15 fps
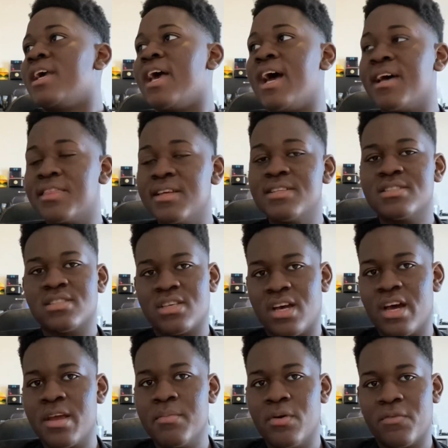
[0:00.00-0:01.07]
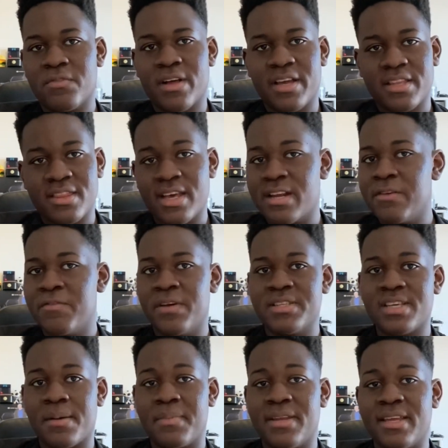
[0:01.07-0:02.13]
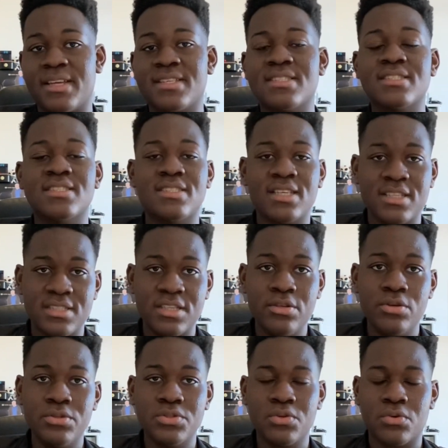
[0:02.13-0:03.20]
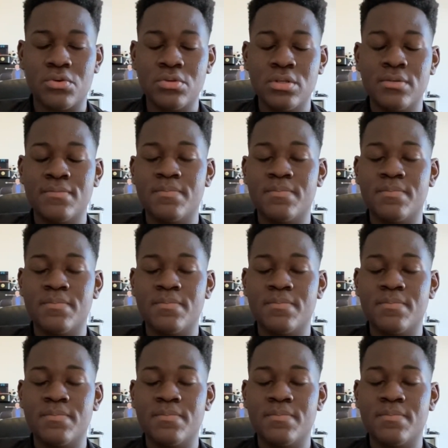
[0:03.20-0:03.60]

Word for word: at the time of like that event happening, 16 years old,